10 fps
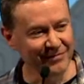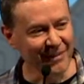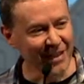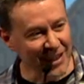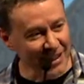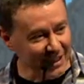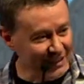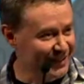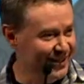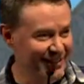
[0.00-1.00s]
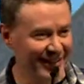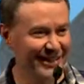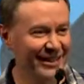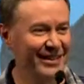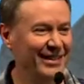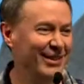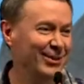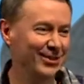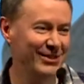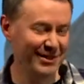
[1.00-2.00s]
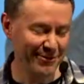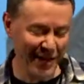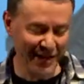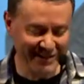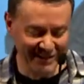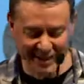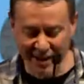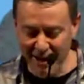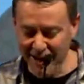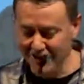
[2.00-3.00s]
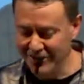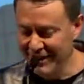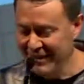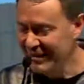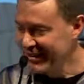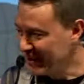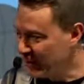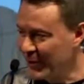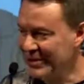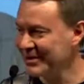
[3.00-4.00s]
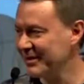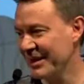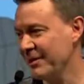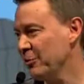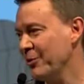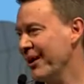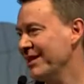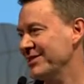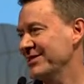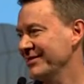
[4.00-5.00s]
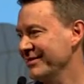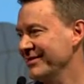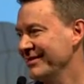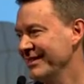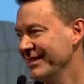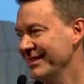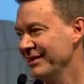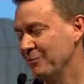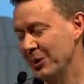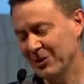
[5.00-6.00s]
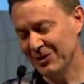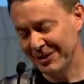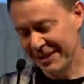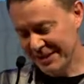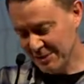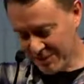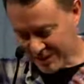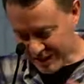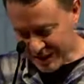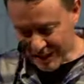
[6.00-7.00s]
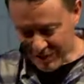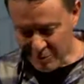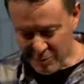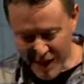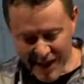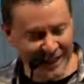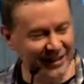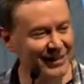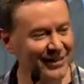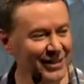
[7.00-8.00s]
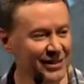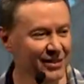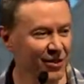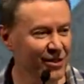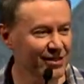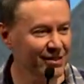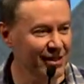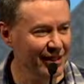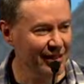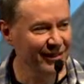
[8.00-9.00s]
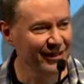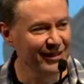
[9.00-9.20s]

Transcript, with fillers: And then he kills the fattened calf. He orders a celebration because he has received back his lost son.